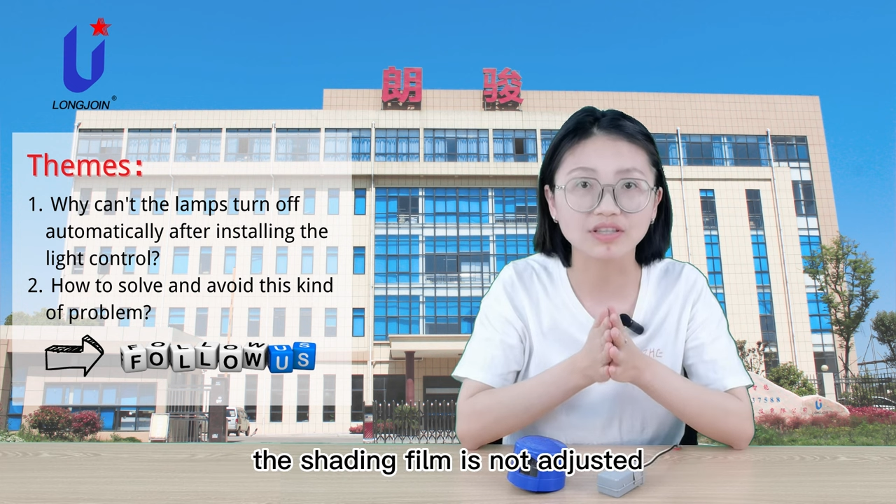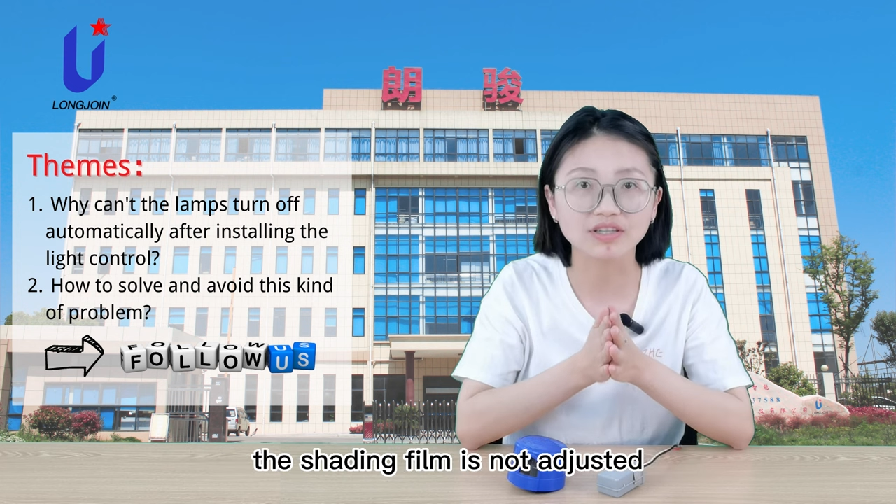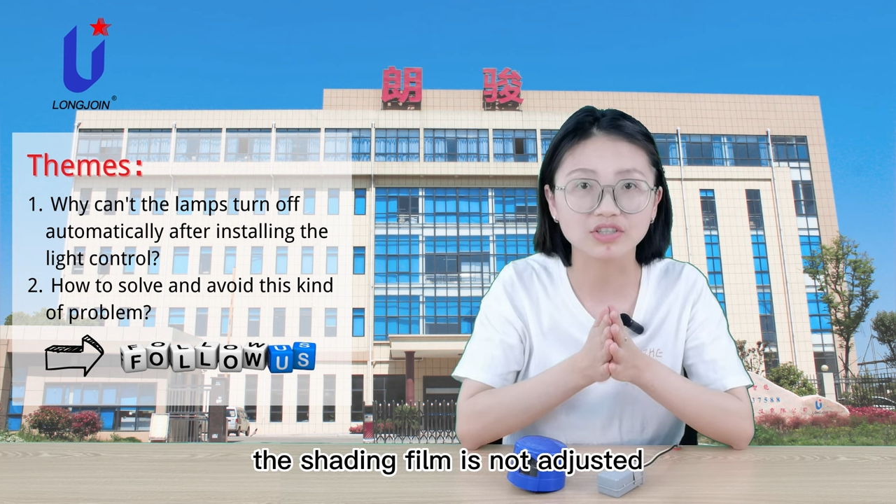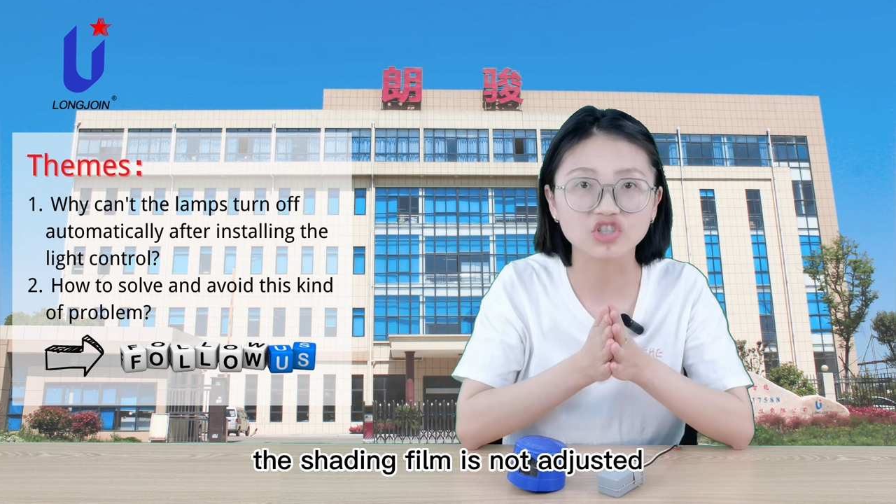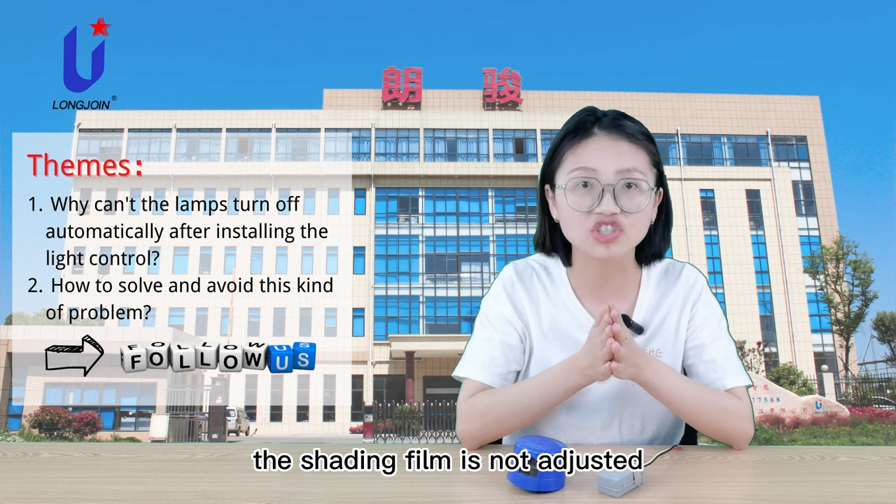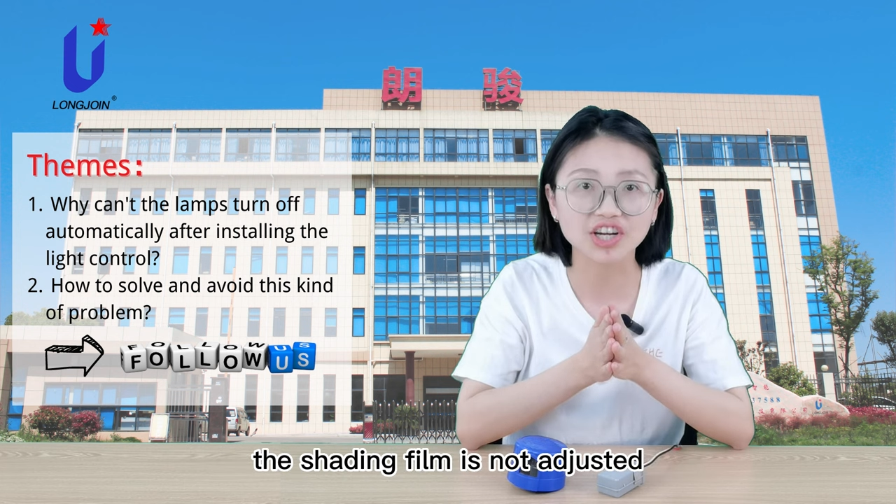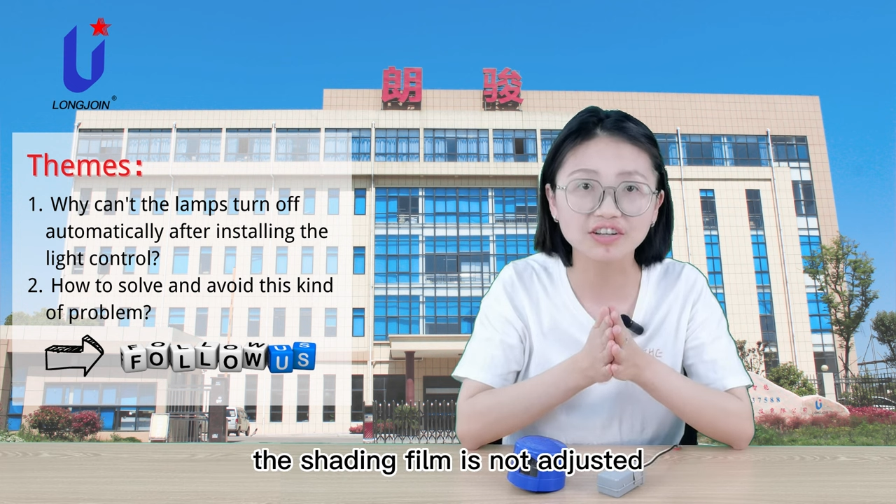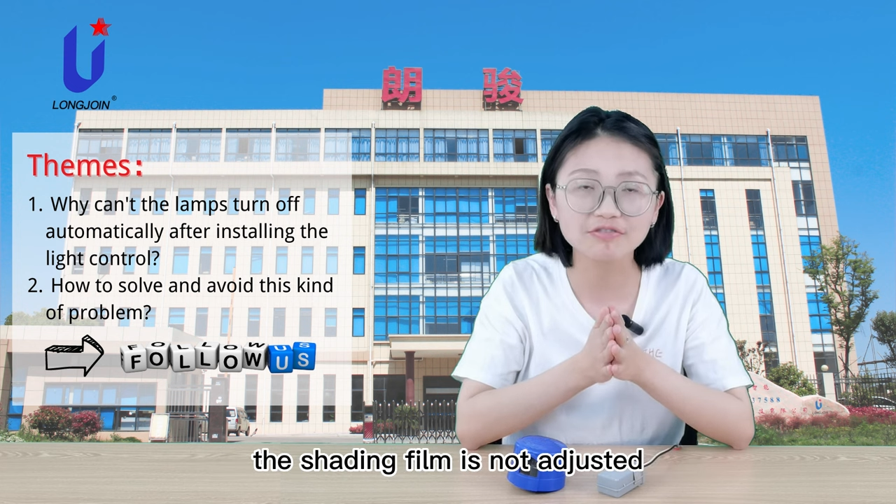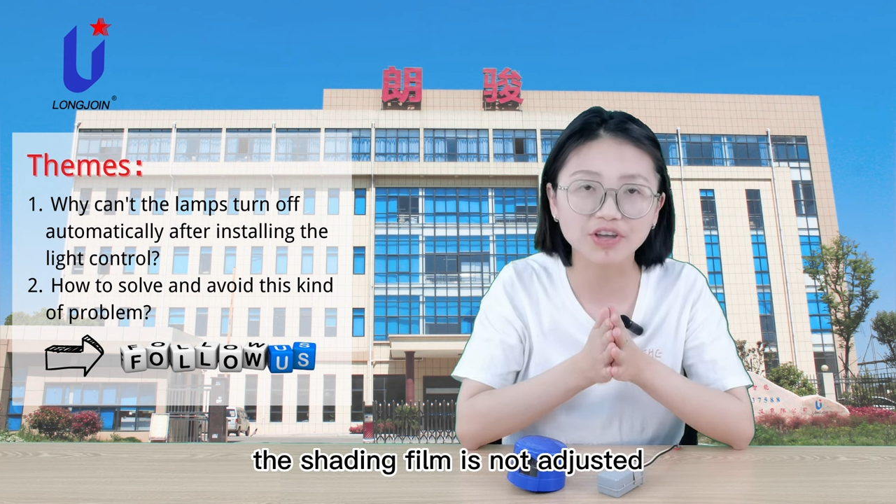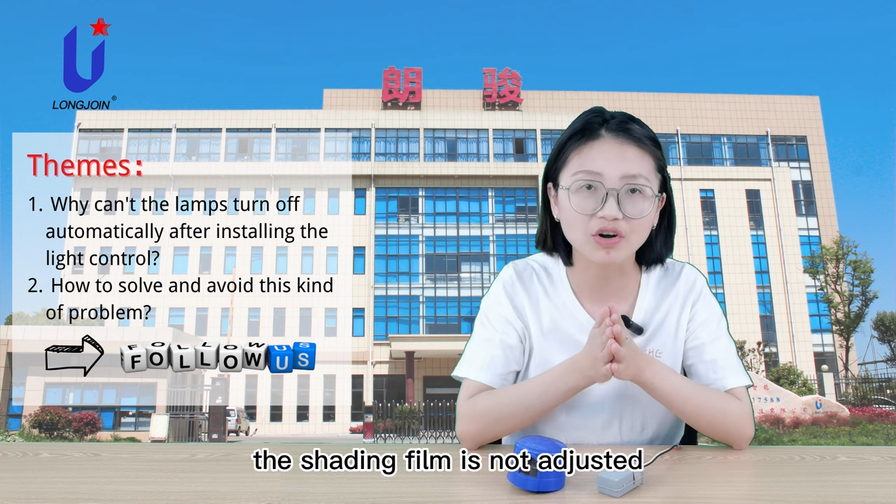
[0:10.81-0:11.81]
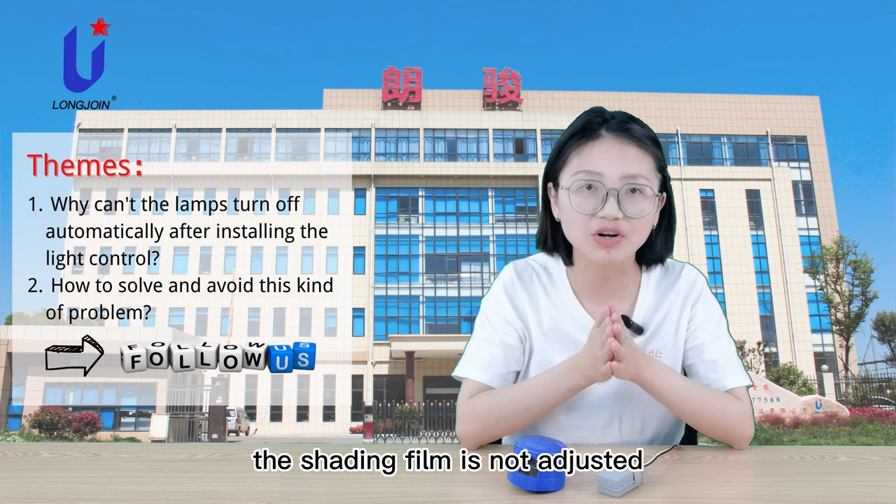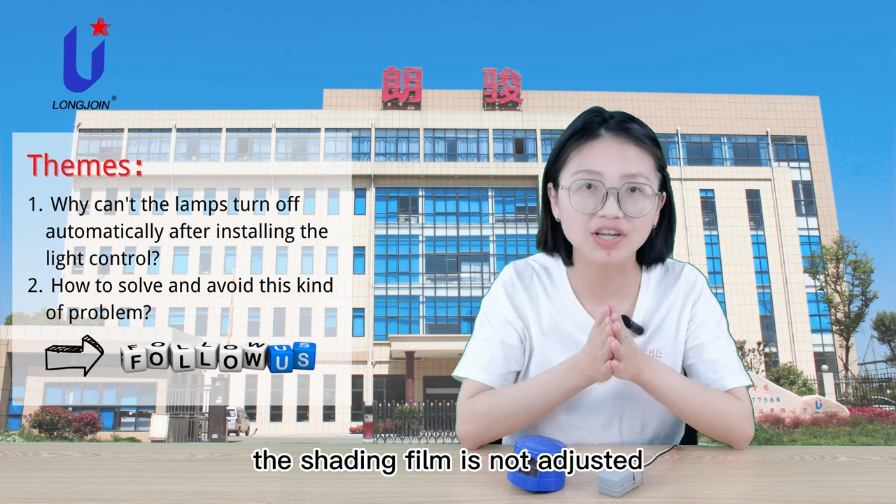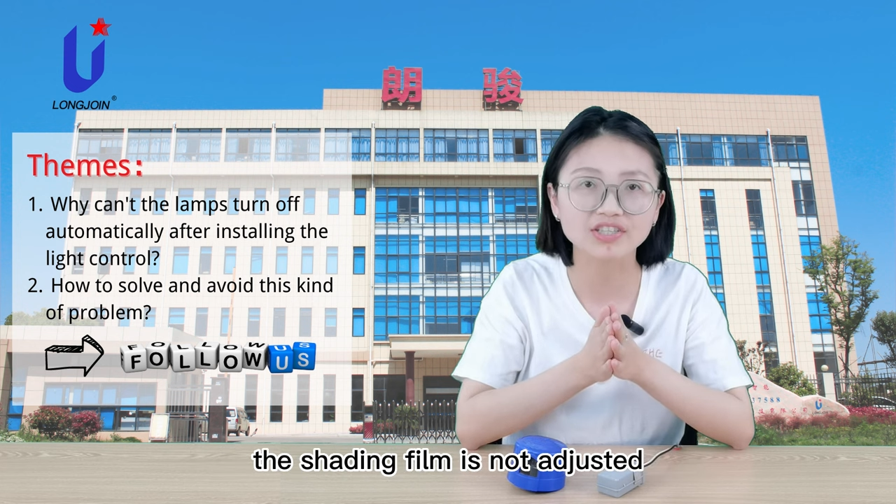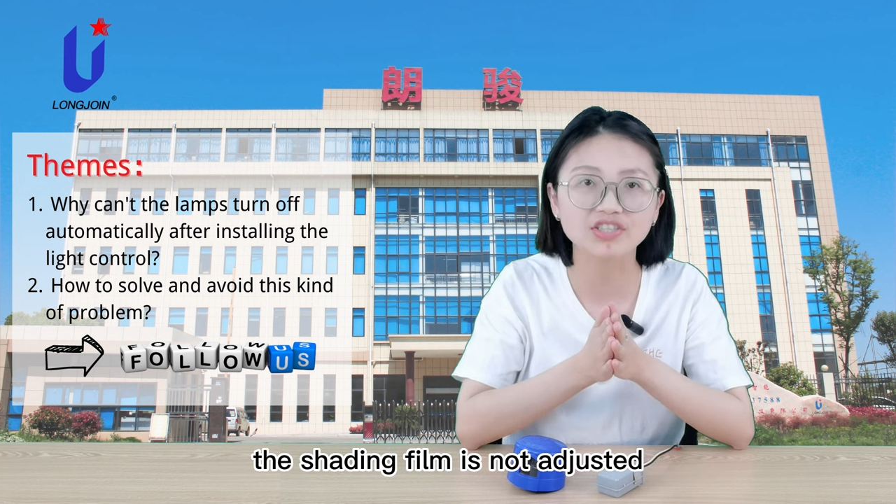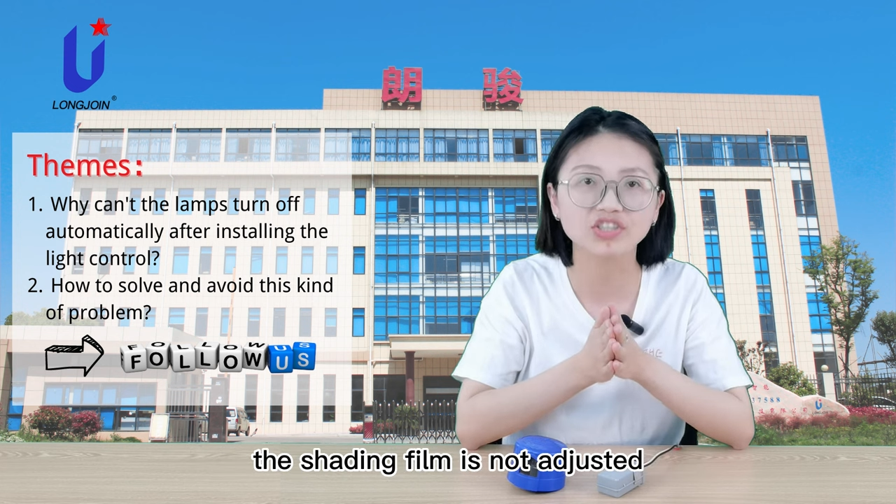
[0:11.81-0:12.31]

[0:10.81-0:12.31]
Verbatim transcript: The shading field is